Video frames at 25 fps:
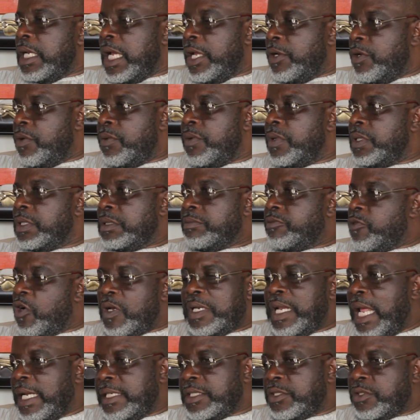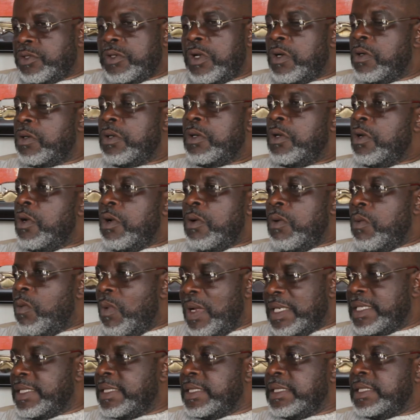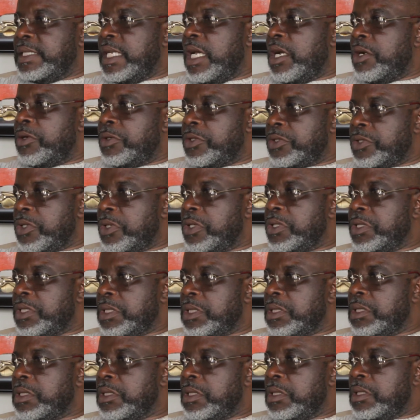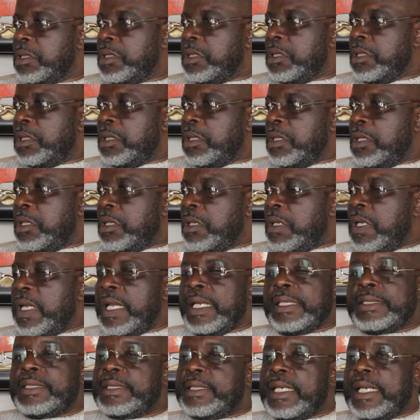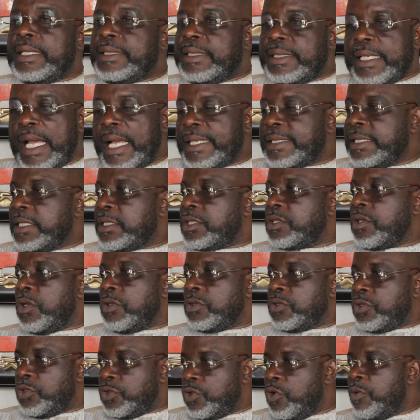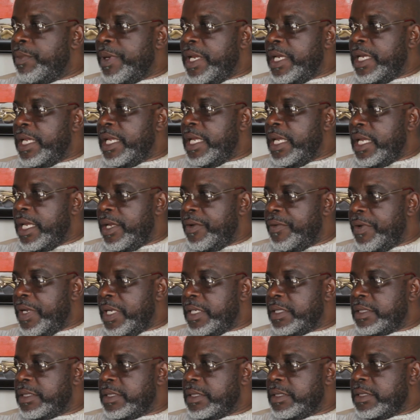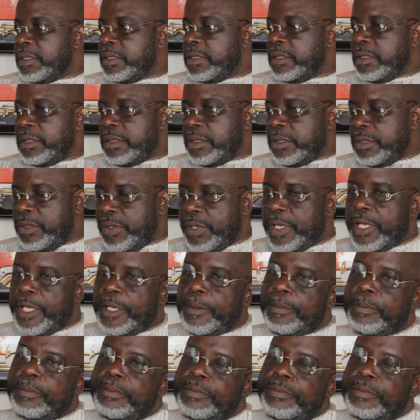I don't want, because that is not what is in our resolution. It touches on so many areas. Okay.